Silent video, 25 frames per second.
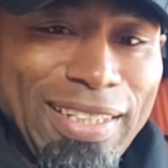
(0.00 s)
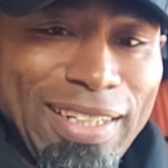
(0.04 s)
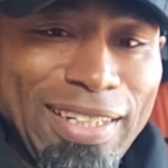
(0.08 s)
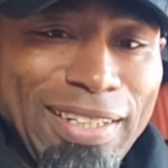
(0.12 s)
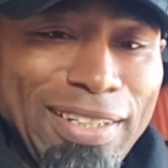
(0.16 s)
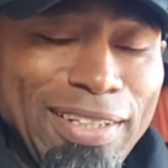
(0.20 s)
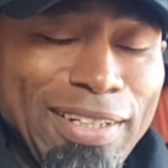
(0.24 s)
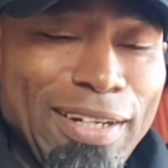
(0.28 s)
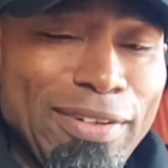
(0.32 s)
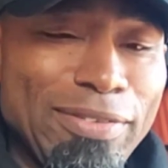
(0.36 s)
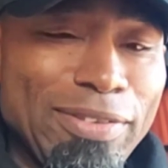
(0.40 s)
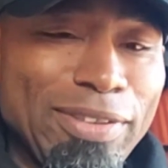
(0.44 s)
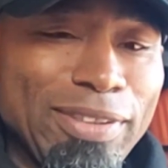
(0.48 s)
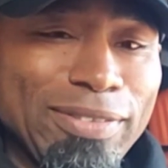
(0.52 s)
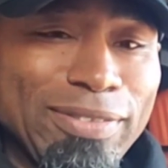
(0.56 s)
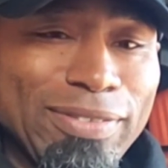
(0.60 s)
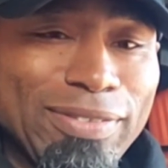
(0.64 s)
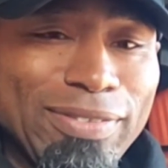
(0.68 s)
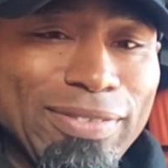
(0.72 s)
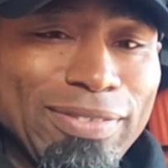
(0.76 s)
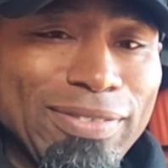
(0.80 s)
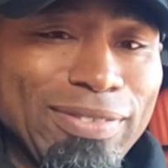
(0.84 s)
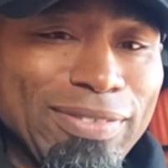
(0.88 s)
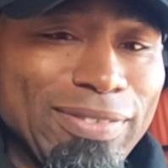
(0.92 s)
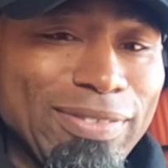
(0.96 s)
Love her.
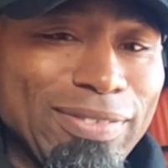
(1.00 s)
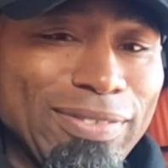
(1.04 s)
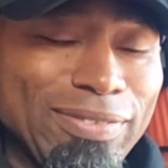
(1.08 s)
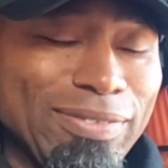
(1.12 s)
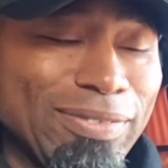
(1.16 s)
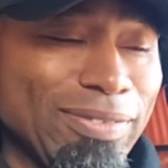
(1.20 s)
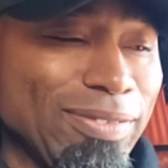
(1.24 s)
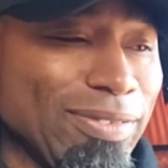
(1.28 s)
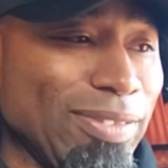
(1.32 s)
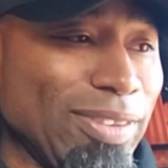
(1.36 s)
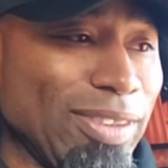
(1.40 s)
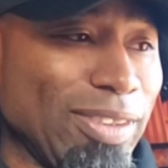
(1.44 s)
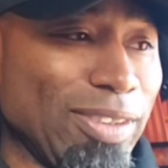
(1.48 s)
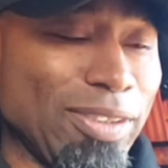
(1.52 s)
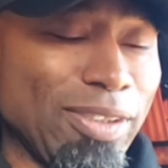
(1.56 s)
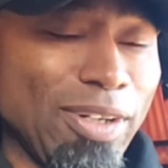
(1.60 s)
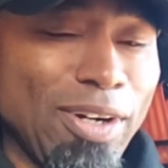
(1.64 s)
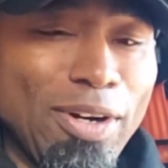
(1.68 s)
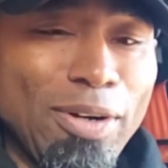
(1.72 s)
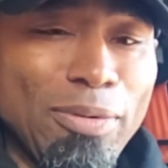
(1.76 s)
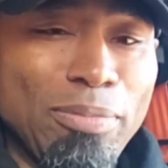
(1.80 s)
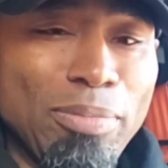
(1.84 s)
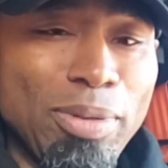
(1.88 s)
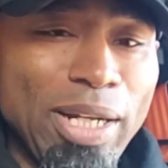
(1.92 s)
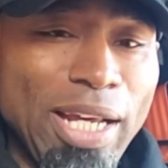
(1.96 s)
She's
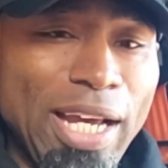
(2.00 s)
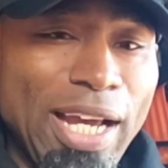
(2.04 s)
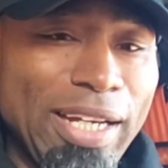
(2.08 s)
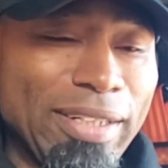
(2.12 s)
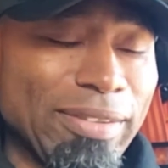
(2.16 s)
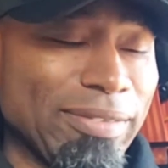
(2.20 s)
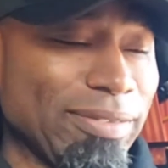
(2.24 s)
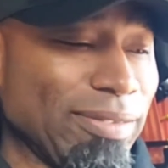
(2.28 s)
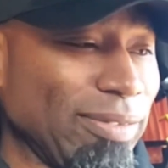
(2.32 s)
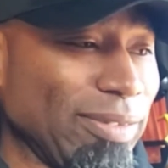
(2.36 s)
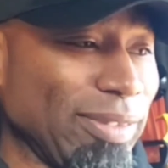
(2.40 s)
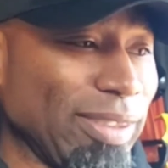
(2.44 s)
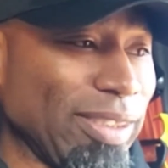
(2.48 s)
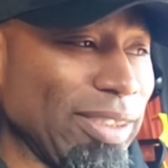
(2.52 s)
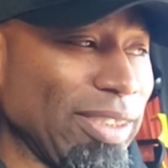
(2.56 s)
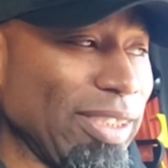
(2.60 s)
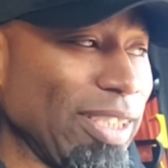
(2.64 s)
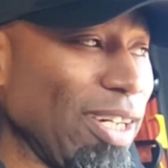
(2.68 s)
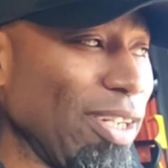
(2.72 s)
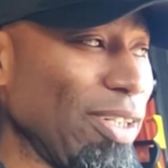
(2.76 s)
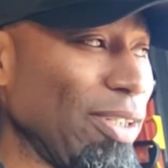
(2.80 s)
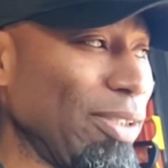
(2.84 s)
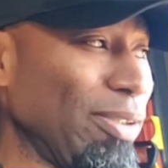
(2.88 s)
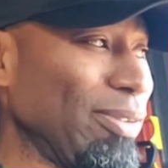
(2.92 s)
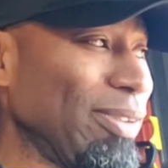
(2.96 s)
all black and
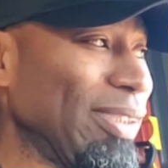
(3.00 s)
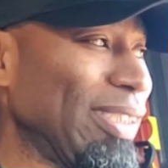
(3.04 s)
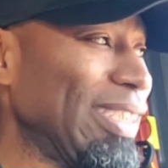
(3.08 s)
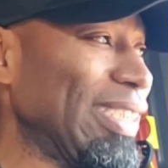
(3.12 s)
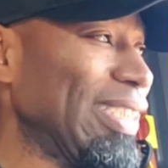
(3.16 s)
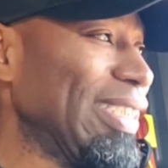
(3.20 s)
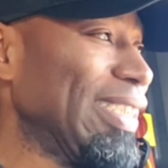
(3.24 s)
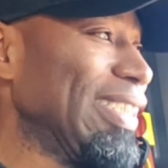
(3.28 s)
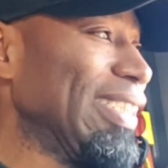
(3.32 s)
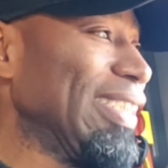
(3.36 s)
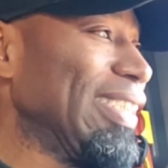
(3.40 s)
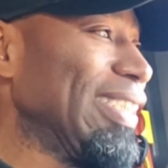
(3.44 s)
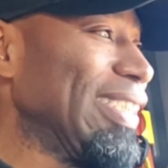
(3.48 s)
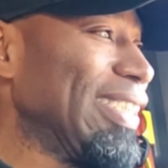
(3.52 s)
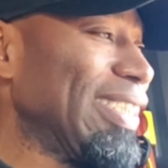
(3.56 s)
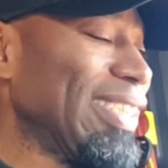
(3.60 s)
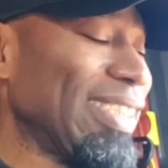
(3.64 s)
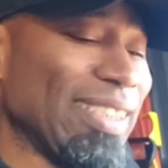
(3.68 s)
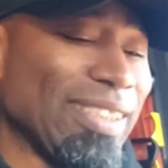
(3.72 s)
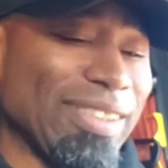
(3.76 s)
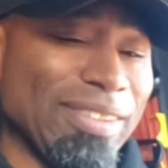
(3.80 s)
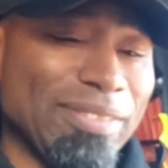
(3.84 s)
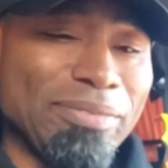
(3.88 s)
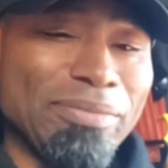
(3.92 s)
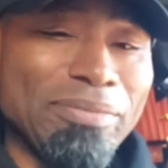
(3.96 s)
yellow.
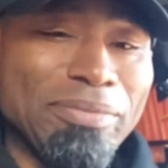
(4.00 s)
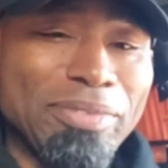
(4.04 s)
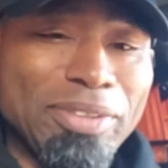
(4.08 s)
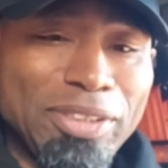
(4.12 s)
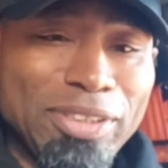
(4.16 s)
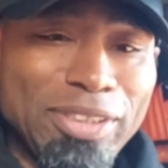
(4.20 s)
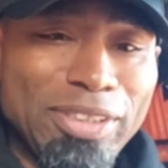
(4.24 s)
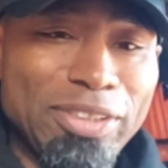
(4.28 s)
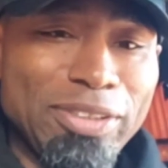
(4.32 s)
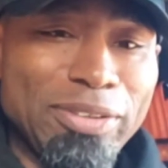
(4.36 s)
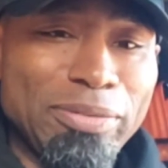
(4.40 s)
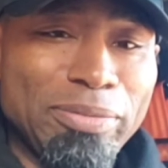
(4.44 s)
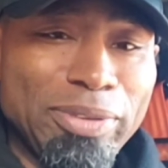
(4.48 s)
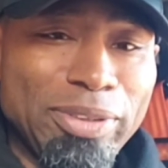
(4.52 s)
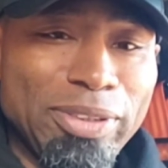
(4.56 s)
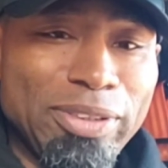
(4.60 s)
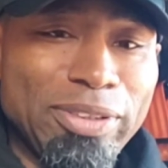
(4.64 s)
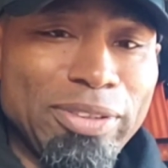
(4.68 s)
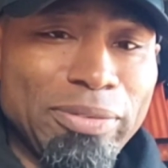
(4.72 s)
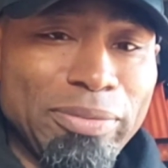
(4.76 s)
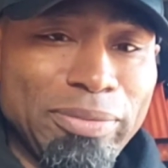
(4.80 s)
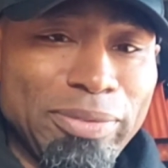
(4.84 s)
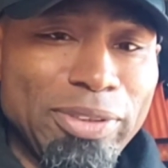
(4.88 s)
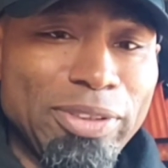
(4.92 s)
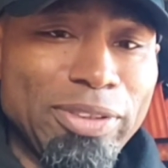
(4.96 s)
She's
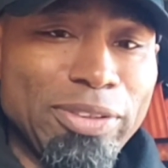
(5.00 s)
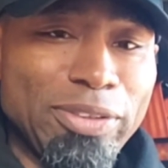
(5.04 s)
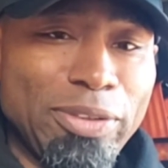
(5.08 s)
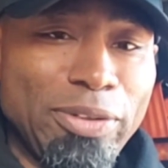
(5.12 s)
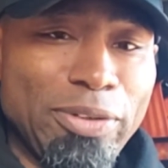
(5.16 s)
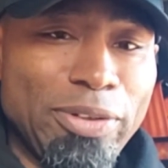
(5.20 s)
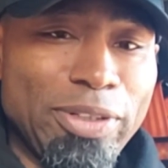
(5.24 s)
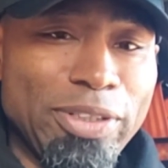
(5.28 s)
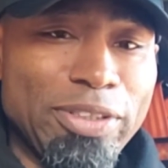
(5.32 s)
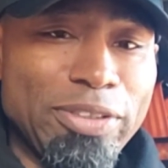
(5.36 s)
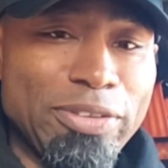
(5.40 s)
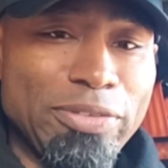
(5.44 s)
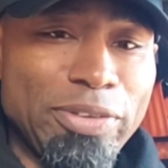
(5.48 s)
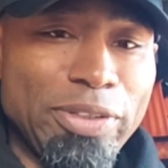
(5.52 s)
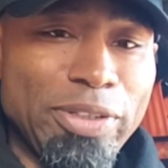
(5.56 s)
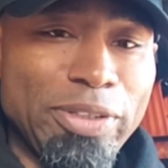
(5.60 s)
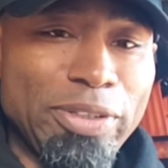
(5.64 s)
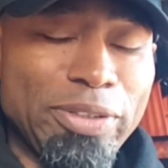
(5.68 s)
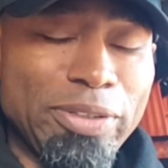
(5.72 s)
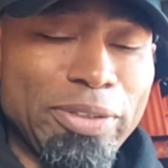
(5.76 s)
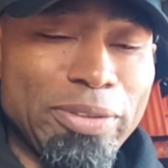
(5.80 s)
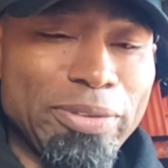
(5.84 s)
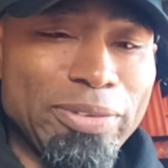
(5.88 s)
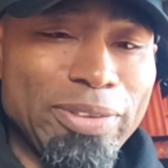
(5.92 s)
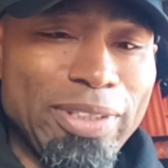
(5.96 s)
a gorgeous
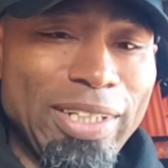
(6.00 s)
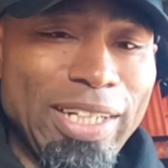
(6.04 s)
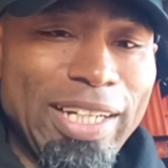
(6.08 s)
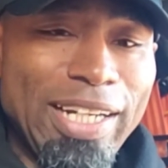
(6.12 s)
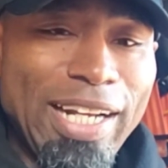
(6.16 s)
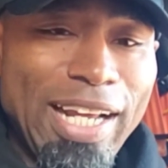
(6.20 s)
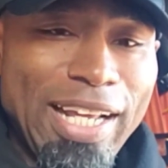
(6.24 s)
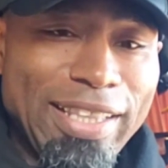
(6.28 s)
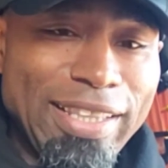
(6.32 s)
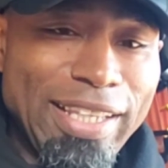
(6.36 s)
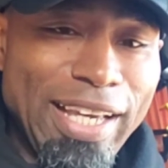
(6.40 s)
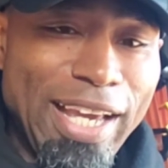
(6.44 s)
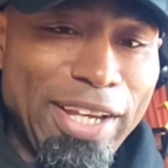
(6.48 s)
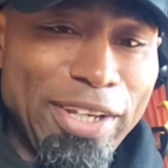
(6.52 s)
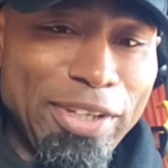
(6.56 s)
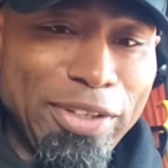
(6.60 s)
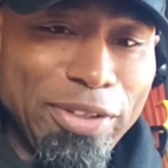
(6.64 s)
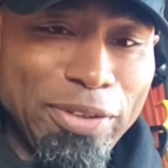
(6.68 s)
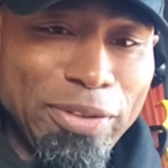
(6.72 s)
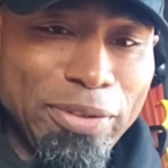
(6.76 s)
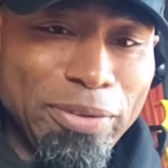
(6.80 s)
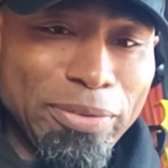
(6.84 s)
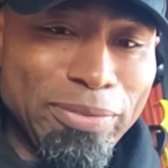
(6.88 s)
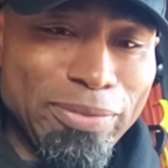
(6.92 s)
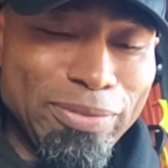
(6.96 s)
vehicle. And I thank
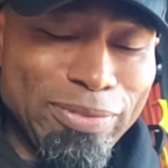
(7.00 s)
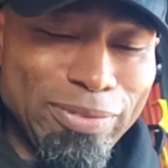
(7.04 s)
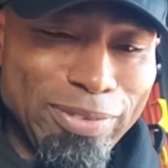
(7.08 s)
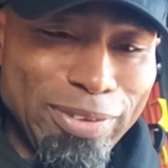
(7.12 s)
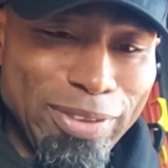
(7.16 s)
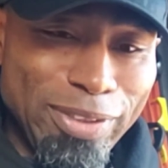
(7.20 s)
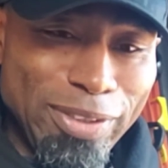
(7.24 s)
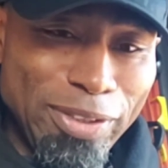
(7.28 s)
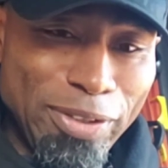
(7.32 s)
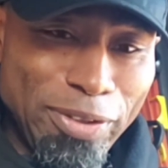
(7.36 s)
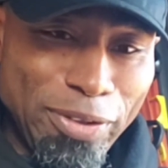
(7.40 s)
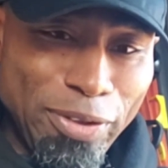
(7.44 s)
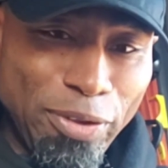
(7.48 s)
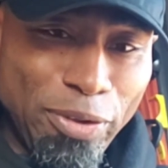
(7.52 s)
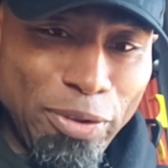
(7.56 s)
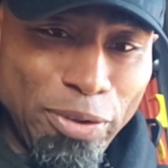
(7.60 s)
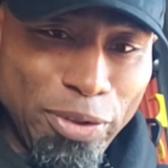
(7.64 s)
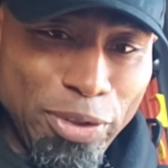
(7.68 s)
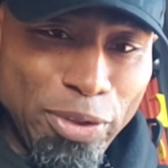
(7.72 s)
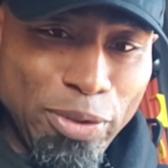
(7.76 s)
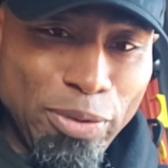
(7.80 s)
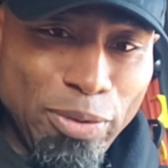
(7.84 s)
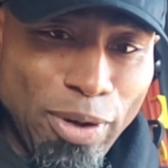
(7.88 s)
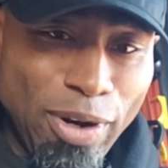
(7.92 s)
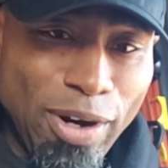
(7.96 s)
you. You know who
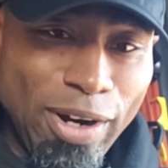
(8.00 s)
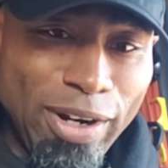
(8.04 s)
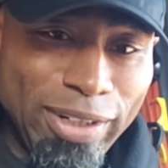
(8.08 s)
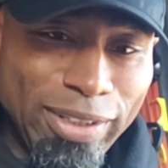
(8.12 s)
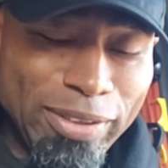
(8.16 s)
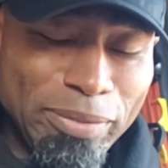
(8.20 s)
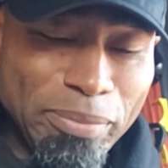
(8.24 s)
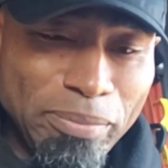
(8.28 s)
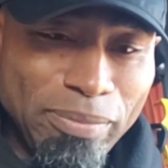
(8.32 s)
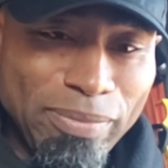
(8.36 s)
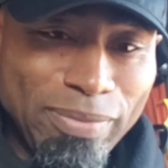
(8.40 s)
you are.